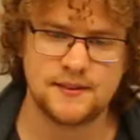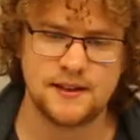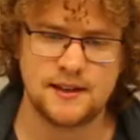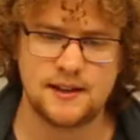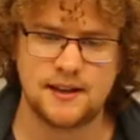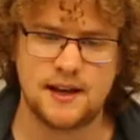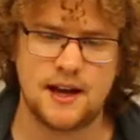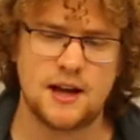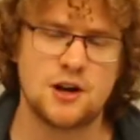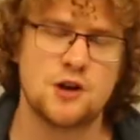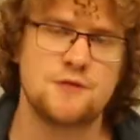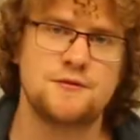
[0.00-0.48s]

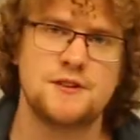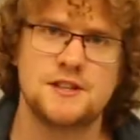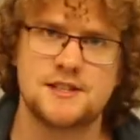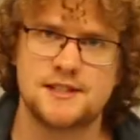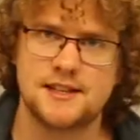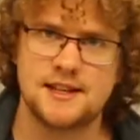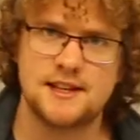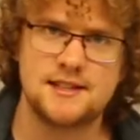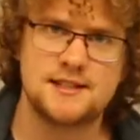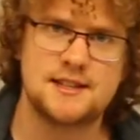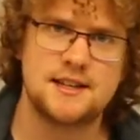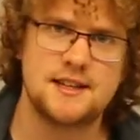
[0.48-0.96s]
And obviously
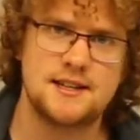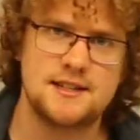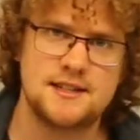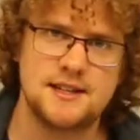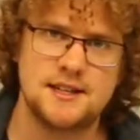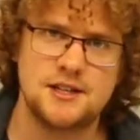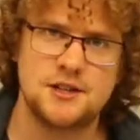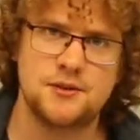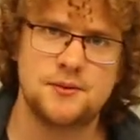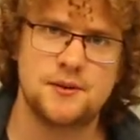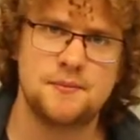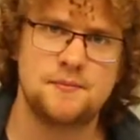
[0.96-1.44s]
it's a
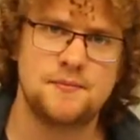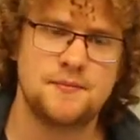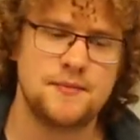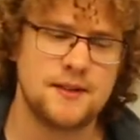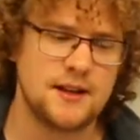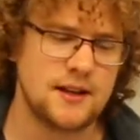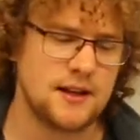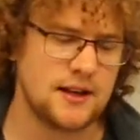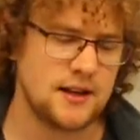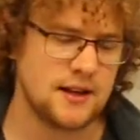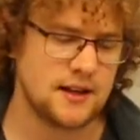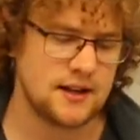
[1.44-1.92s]
continuum.
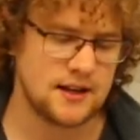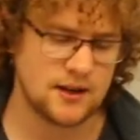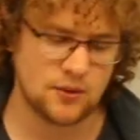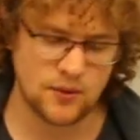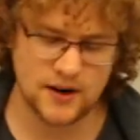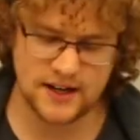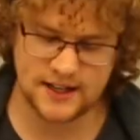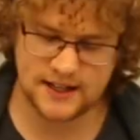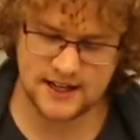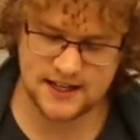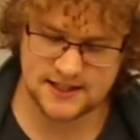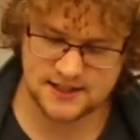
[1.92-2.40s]
Now when it
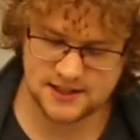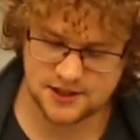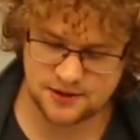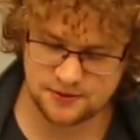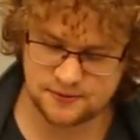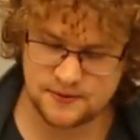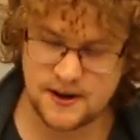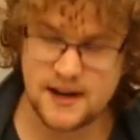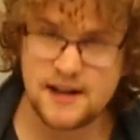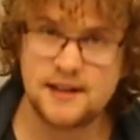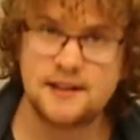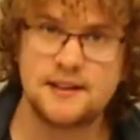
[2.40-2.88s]
gets to
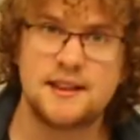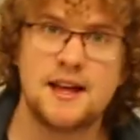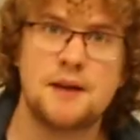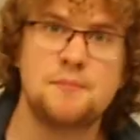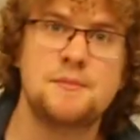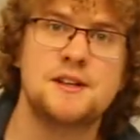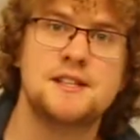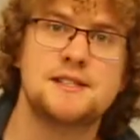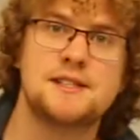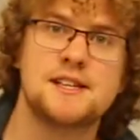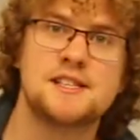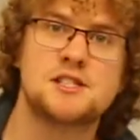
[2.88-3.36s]
red, that means
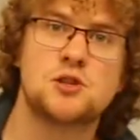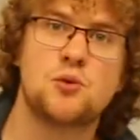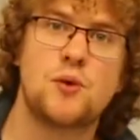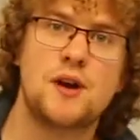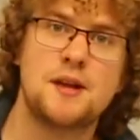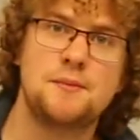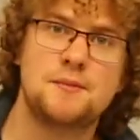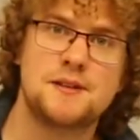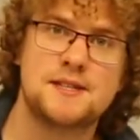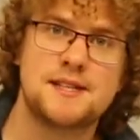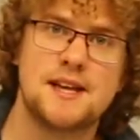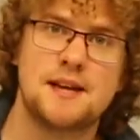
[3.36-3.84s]
there's
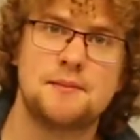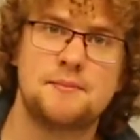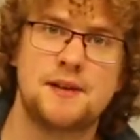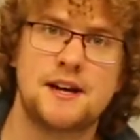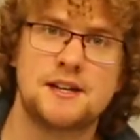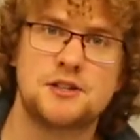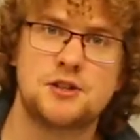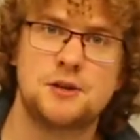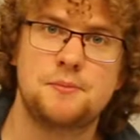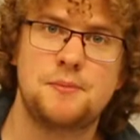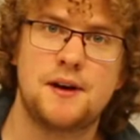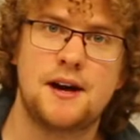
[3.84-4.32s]
20%
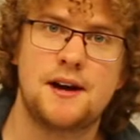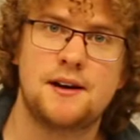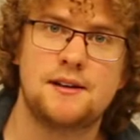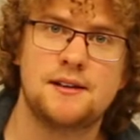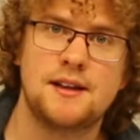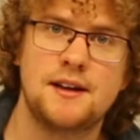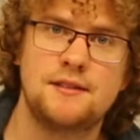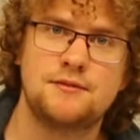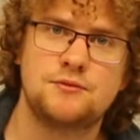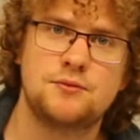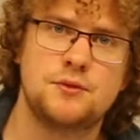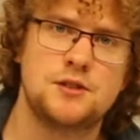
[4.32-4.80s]
battery power
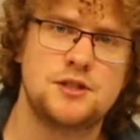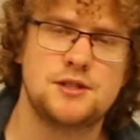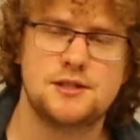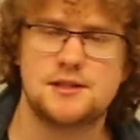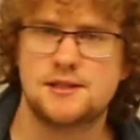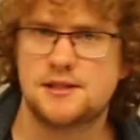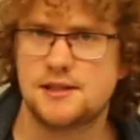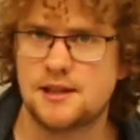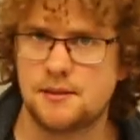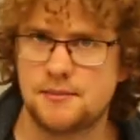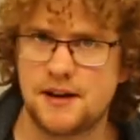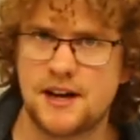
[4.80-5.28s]
left, which is
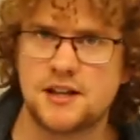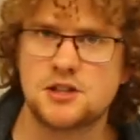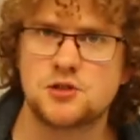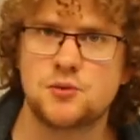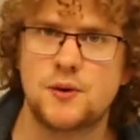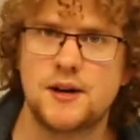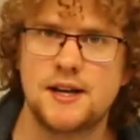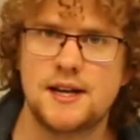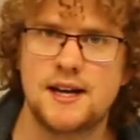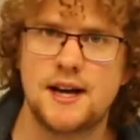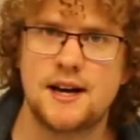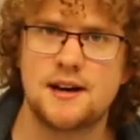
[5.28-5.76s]
about
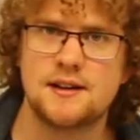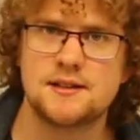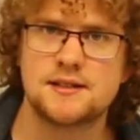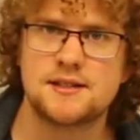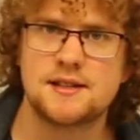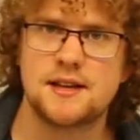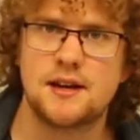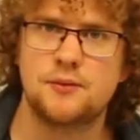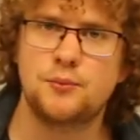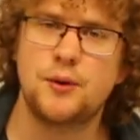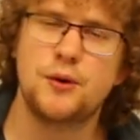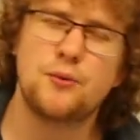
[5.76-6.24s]
20 hours.
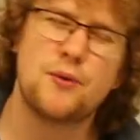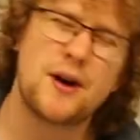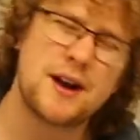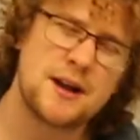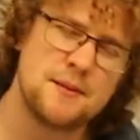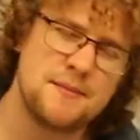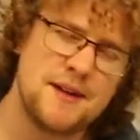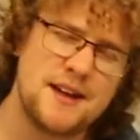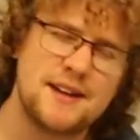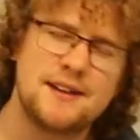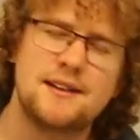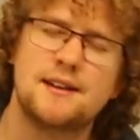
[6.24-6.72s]
And we
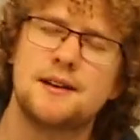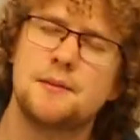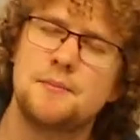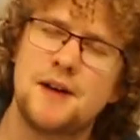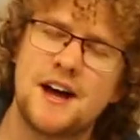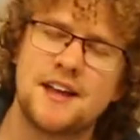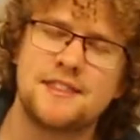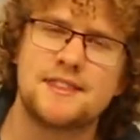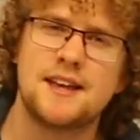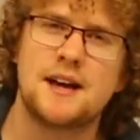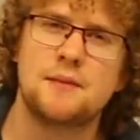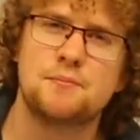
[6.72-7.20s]
recommend at about
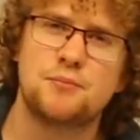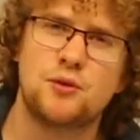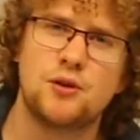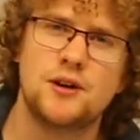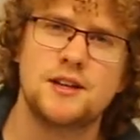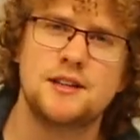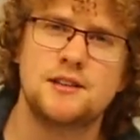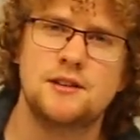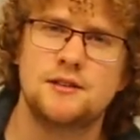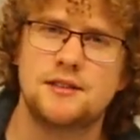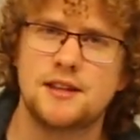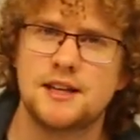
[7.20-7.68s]
that point
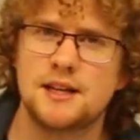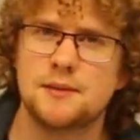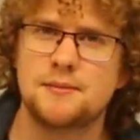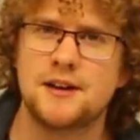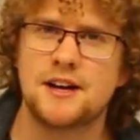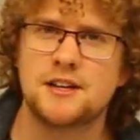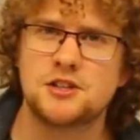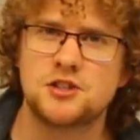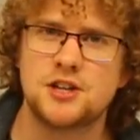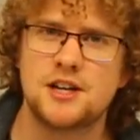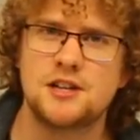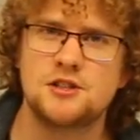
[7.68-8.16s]
you think about
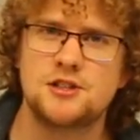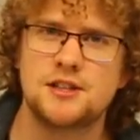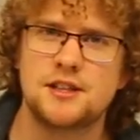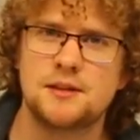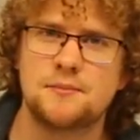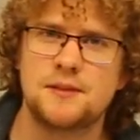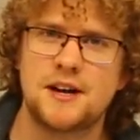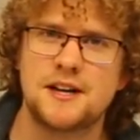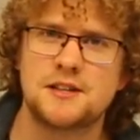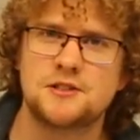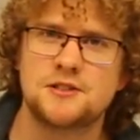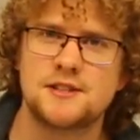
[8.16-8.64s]
changing the
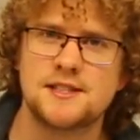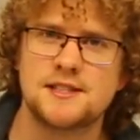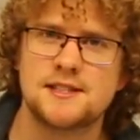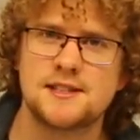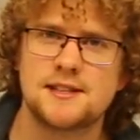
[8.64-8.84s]
batteries.